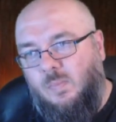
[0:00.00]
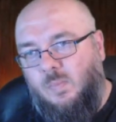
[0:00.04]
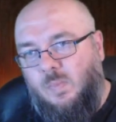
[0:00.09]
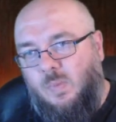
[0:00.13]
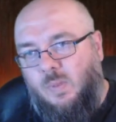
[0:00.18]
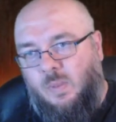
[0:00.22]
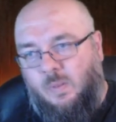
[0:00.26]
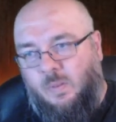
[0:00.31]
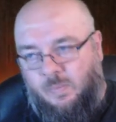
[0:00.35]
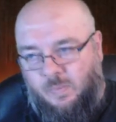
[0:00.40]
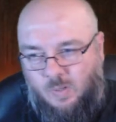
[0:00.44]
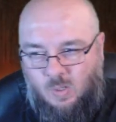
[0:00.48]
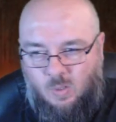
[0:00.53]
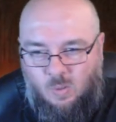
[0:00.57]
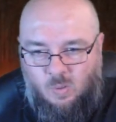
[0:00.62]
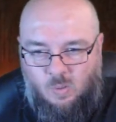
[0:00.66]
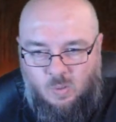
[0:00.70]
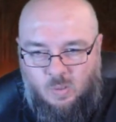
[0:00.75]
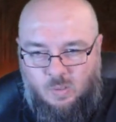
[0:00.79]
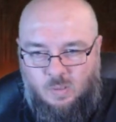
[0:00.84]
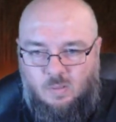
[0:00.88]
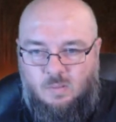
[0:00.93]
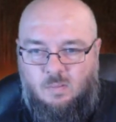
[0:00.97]
The
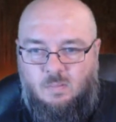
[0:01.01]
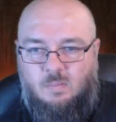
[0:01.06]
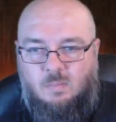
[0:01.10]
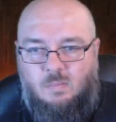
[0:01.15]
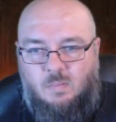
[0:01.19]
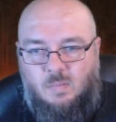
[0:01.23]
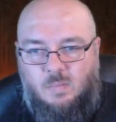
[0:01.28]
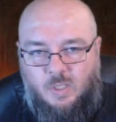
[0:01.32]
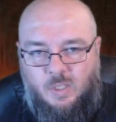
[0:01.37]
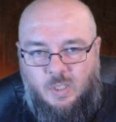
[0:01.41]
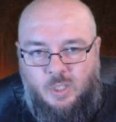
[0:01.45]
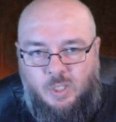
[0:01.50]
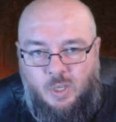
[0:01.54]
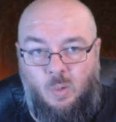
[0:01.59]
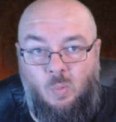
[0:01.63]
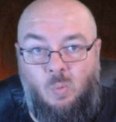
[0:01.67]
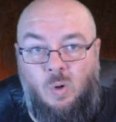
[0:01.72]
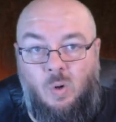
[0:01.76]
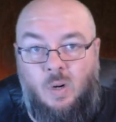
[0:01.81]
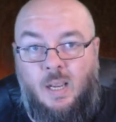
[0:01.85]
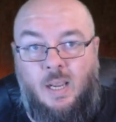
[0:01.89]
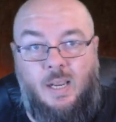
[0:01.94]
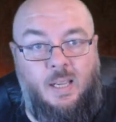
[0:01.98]
Vallorn you
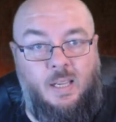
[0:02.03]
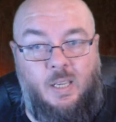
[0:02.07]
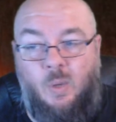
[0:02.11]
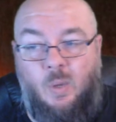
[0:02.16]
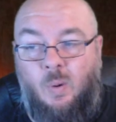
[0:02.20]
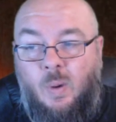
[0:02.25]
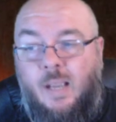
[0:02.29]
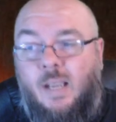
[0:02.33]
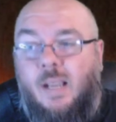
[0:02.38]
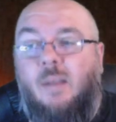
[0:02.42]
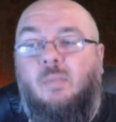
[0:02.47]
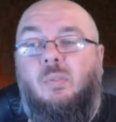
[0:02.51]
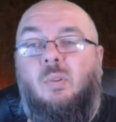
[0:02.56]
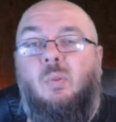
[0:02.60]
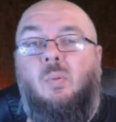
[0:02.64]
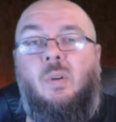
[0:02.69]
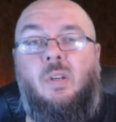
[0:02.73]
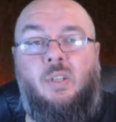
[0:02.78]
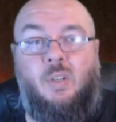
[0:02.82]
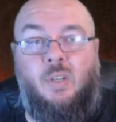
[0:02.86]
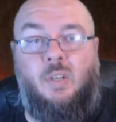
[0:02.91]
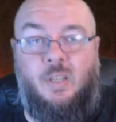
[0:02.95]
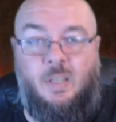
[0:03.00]
want to hate, you hate
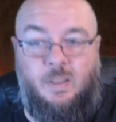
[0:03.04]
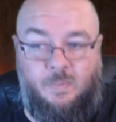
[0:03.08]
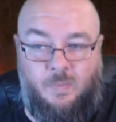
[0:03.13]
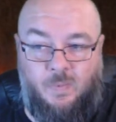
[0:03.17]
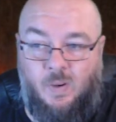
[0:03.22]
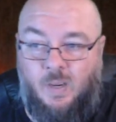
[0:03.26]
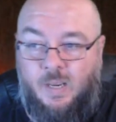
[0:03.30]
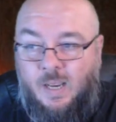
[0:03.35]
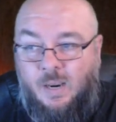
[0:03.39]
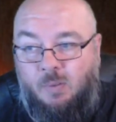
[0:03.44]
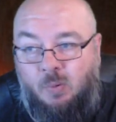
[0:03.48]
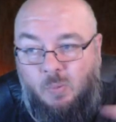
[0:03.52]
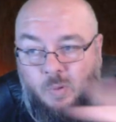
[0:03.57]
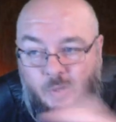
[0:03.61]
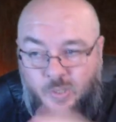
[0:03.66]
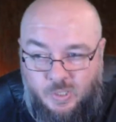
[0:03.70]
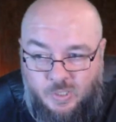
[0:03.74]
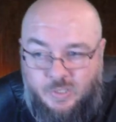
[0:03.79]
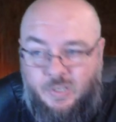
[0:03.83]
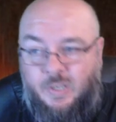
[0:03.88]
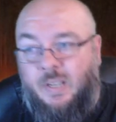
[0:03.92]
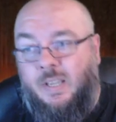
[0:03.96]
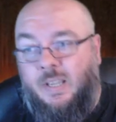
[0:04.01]
everyone. You're going to fight everyone. You're
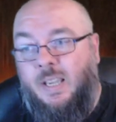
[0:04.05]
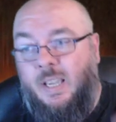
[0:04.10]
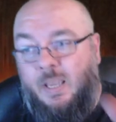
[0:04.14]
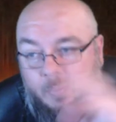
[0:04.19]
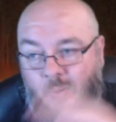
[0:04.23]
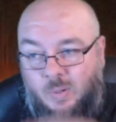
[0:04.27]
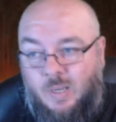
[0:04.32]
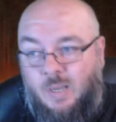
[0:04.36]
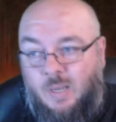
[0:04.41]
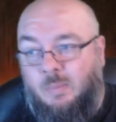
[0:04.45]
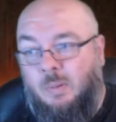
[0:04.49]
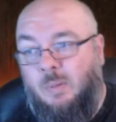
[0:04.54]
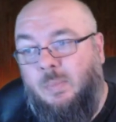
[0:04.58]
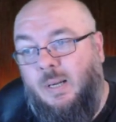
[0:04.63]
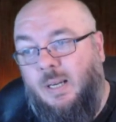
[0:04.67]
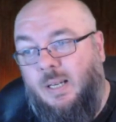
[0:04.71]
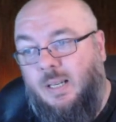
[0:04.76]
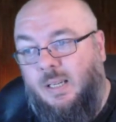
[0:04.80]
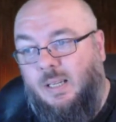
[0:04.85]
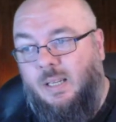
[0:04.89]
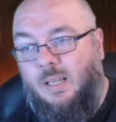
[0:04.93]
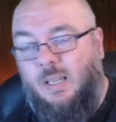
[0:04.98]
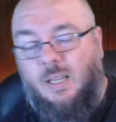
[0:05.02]
just going to keep on coming
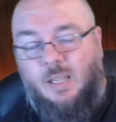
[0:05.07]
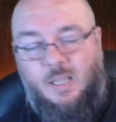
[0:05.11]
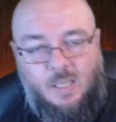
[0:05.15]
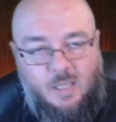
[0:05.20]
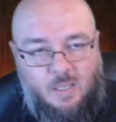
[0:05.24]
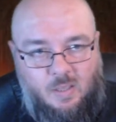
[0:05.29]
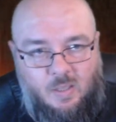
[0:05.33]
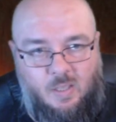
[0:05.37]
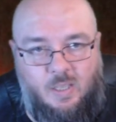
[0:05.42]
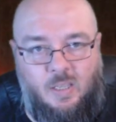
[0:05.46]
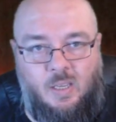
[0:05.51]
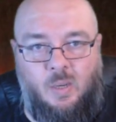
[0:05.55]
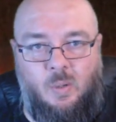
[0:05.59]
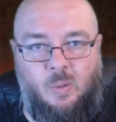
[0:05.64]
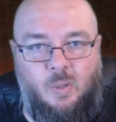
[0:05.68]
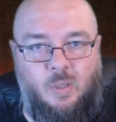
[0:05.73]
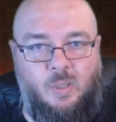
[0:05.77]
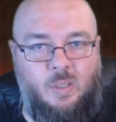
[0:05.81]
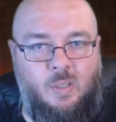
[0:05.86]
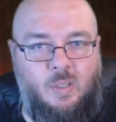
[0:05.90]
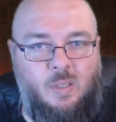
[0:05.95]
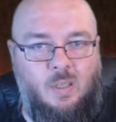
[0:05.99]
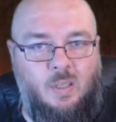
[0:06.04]
back. The
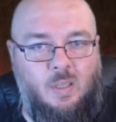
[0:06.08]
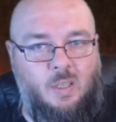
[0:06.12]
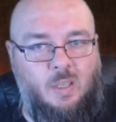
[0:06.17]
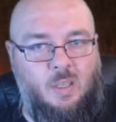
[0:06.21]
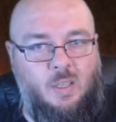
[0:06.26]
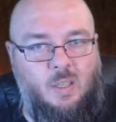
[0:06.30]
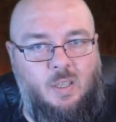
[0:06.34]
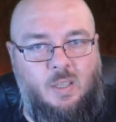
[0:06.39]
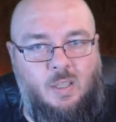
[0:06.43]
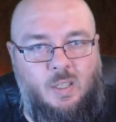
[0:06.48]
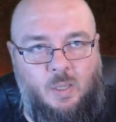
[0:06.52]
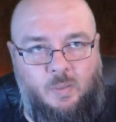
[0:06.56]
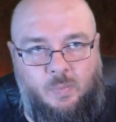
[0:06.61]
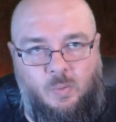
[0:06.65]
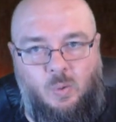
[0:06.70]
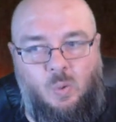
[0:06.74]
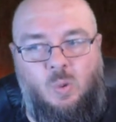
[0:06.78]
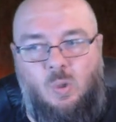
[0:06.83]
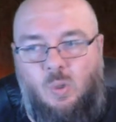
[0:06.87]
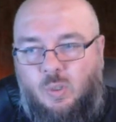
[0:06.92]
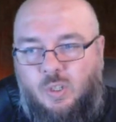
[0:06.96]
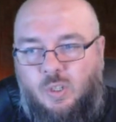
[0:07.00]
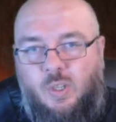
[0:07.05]
Jotun, you've all
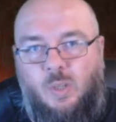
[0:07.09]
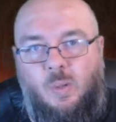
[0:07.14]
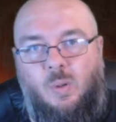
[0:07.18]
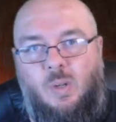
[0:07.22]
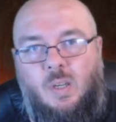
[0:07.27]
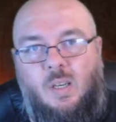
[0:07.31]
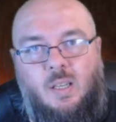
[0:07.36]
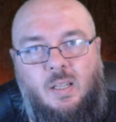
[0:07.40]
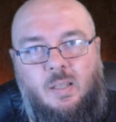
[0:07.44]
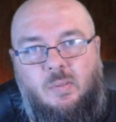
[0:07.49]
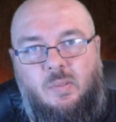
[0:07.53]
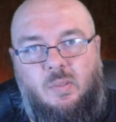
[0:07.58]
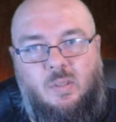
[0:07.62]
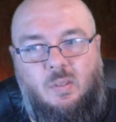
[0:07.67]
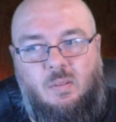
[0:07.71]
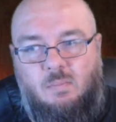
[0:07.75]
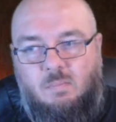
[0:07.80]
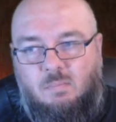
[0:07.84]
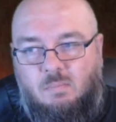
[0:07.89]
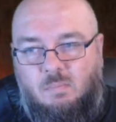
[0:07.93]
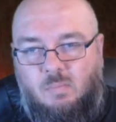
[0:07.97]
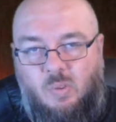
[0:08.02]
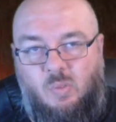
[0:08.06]
got two lives,
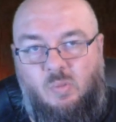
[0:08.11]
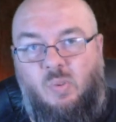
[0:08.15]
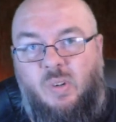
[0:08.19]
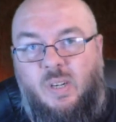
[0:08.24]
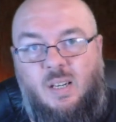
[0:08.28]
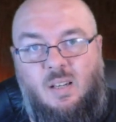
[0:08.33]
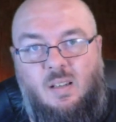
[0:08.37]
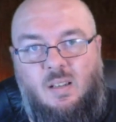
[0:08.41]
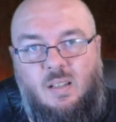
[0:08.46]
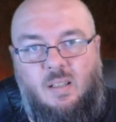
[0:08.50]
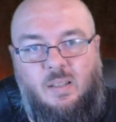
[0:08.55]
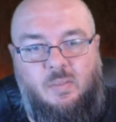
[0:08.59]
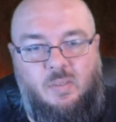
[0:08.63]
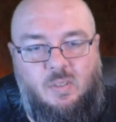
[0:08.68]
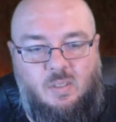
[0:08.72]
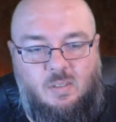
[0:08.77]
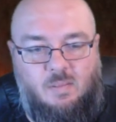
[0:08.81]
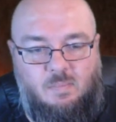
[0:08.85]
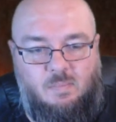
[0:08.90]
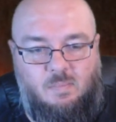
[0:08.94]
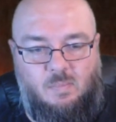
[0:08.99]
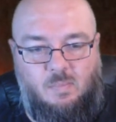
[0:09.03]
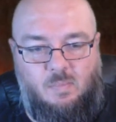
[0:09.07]
three lives.
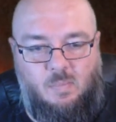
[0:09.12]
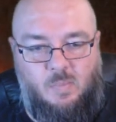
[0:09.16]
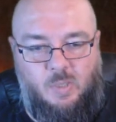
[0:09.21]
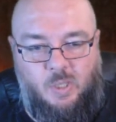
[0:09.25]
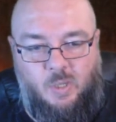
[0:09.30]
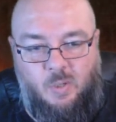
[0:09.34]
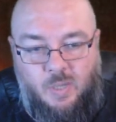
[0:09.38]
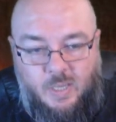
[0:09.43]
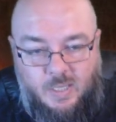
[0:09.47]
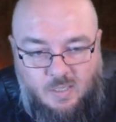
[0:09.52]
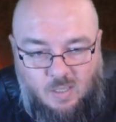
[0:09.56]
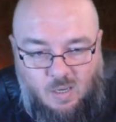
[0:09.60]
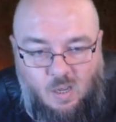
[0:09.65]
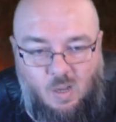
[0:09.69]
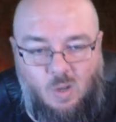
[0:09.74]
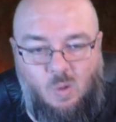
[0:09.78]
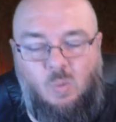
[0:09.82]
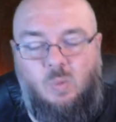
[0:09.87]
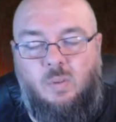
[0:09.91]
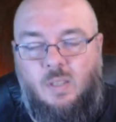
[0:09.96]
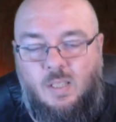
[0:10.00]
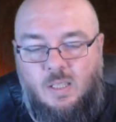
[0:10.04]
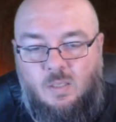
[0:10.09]
You need to
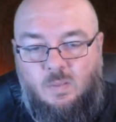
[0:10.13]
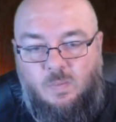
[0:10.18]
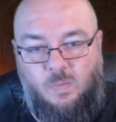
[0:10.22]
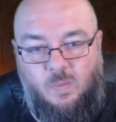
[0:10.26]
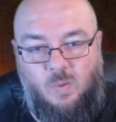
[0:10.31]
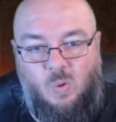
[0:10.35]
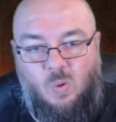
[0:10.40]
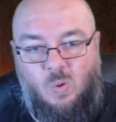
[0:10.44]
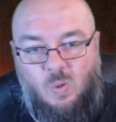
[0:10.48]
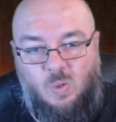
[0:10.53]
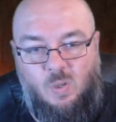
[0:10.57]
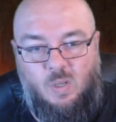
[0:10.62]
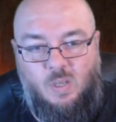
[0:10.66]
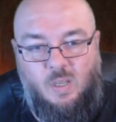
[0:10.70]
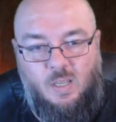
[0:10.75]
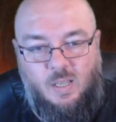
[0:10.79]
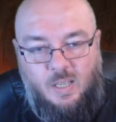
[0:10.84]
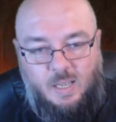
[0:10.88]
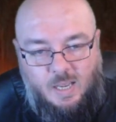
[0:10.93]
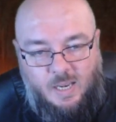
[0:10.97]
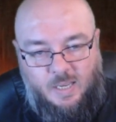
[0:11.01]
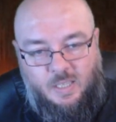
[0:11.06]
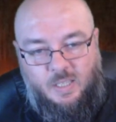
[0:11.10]
hold this fort,
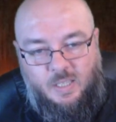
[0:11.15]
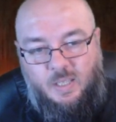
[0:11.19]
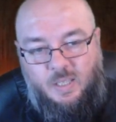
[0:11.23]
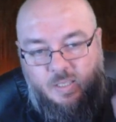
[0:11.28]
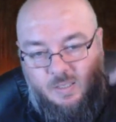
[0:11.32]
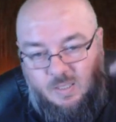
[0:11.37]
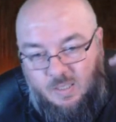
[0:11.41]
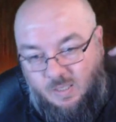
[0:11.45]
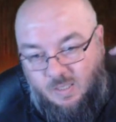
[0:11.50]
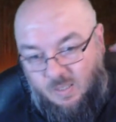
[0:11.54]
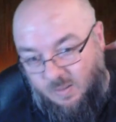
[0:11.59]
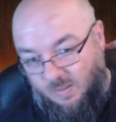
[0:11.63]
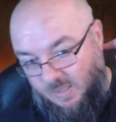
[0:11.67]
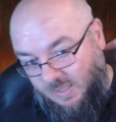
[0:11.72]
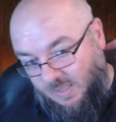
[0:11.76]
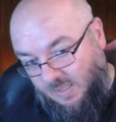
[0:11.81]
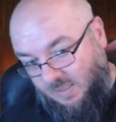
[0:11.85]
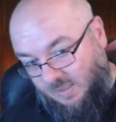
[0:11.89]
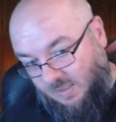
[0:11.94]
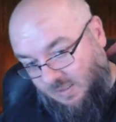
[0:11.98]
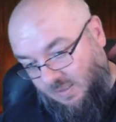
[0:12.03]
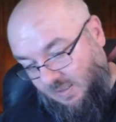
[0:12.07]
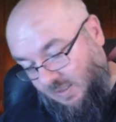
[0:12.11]
and you need to do
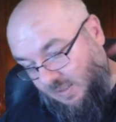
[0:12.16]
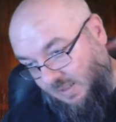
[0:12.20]
this.